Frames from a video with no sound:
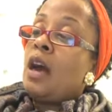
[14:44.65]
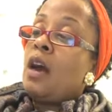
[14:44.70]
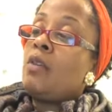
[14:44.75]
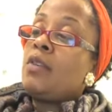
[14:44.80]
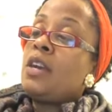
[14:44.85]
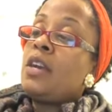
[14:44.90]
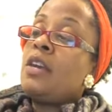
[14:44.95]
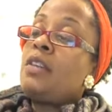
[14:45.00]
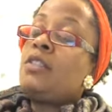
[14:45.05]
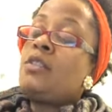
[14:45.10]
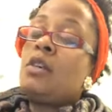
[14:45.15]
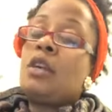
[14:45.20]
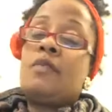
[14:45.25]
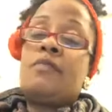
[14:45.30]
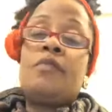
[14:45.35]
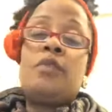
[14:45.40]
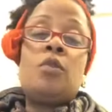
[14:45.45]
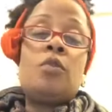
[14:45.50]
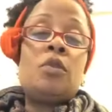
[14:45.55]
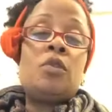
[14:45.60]
kids
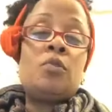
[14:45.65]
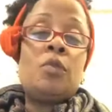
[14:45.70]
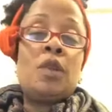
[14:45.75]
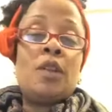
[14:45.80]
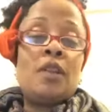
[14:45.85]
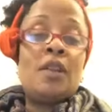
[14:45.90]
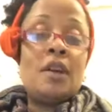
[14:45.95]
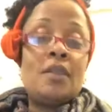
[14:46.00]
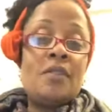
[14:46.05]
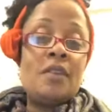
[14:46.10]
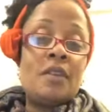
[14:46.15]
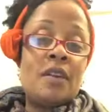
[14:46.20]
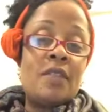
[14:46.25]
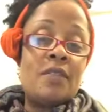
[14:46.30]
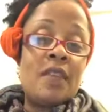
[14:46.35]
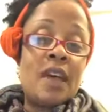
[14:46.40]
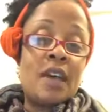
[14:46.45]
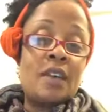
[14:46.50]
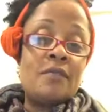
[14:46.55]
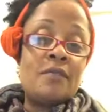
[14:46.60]
influence one another,
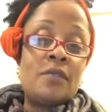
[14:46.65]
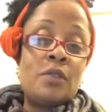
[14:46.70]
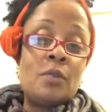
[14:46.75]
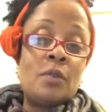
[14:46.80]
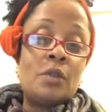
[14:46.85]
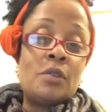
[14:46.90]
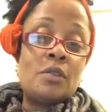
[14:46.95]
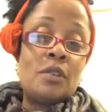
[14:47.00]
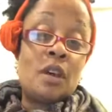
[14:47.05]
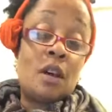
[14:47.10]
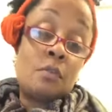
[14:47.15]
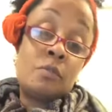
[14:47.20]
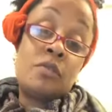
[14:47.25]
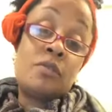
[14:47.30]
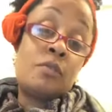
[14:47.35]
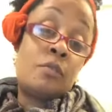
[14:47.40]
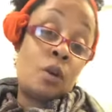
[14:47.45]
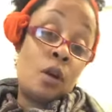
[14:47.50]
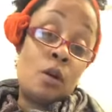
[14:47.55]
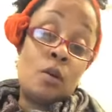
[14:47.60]
and that influence comes
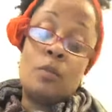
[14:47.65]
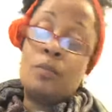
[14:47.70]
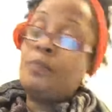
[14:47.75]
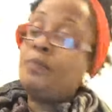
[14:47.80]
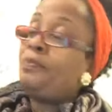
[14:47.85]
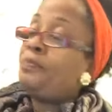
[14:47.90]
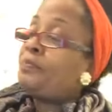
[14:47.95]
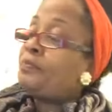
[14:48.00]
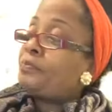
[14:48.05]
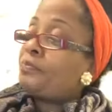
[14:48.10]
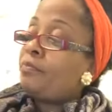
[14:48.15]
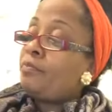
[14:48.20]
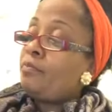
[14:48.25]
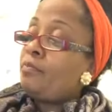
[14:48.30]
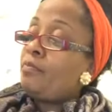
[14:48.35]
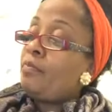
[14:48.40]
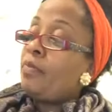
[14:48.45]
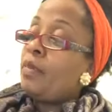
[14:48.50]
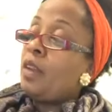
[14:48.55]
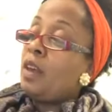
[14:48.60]
from home.
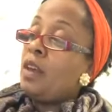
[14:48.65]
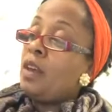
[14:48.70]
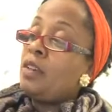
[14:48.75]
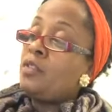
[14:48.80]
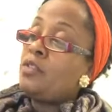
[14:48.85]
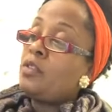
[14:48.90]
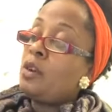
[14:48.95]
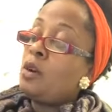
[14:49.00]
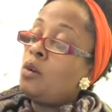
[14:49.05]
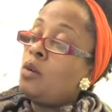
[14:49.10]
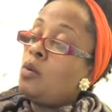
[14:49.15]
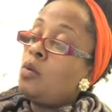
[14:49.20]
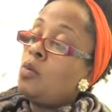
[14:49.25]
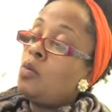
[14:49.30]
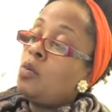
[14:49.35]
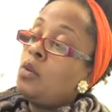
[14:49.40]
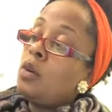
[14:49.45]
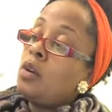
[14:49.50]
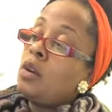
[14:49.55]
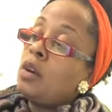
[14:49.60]
And so
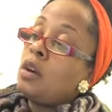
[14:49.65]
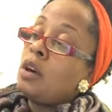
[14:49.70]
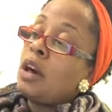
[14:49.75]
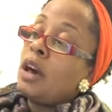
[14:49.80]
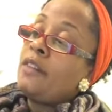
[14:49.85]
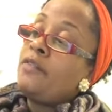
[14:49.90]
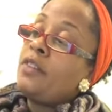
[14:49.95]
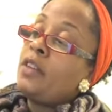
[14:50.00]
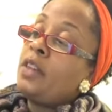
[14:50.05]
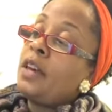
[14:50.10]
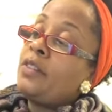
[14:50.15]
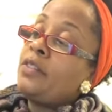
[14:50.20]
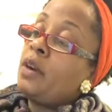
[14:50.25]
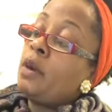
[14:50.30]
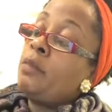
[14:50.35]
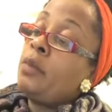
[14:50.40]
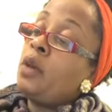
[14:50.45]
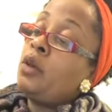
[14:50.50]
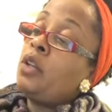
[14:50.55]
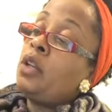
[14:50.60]
I feel like they're
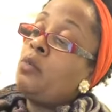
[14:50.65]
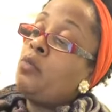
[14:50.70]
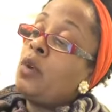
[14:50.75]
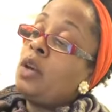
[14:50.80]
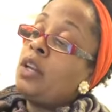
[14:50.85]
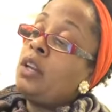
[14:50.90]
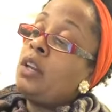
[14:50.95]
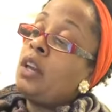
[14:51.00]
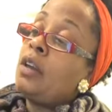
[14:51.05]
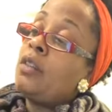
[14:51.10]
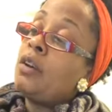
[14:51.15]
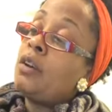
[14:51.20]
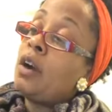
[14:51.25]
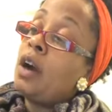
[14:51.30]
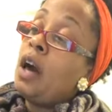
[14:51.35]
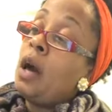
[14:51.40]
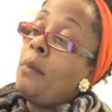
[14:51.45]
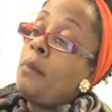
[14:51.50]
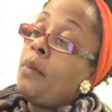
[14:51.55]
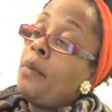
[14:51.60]
building one another
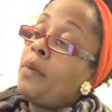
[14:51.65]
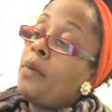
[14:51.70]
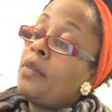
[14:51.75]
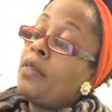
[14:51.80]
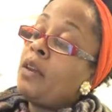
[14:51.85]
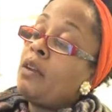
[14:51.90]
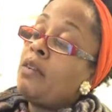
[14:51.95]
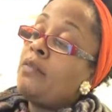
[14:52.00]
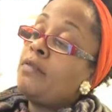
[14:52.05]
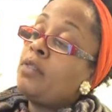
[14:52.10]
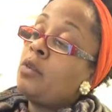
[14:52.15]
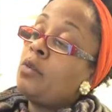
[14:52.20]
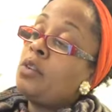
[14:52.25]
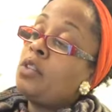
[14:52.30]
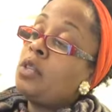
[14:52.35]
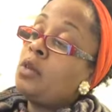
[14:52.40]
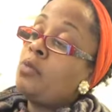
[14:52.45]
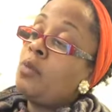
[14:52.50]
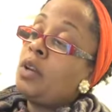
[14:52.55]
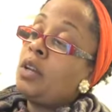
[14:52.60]
up. They're
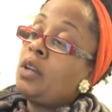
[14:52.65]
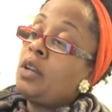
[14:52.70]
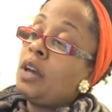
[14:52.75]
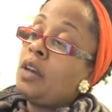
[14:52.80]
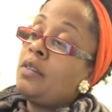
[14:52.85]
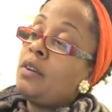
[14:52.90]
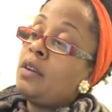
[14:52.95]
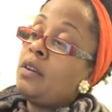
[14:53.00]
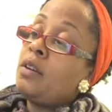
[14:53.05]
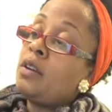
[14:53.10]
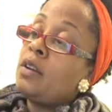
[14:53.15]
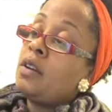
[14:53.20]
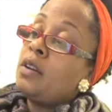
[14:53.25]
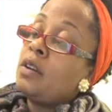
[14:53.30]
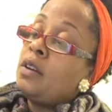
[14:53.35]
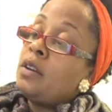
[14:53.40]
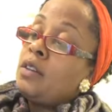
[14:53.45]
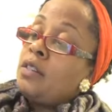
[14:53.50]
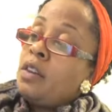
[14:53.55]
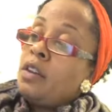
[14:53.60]
influencing one another.
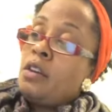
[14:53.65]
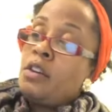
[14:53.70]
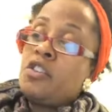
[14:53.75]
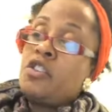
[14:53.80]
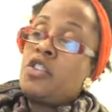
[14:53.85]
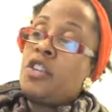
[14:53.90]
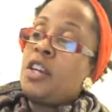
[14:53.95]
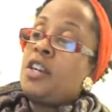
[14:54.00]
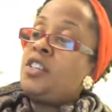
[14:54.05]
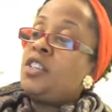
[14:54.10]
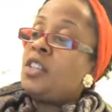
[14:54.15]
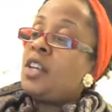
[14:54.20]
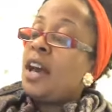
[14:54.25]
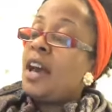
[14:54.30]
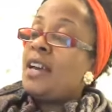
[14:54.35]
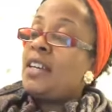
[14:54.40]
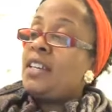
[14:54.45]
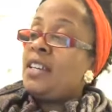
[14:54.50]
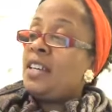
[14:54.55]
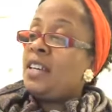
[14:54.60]
They're exchanging
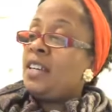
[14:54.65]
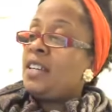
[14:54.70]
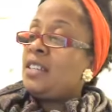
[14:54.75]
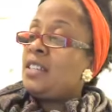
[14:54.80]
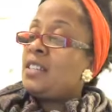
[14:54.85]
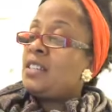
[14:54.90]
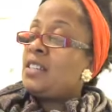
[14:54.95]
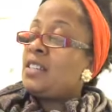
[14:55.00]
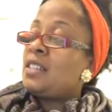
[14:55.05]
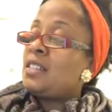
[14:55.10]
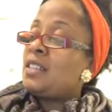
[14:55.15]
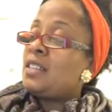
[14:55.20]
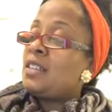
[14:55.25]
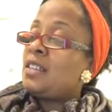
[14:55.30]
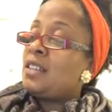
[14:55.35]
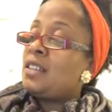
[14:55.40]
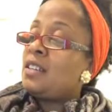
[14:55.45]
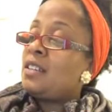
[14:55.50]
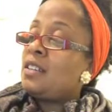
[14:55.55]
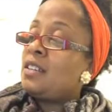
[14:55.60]
ideas
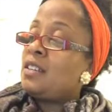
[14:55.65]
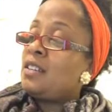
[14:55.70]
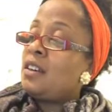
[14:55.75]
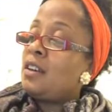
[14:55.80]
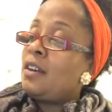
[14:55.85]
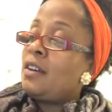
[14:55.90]
and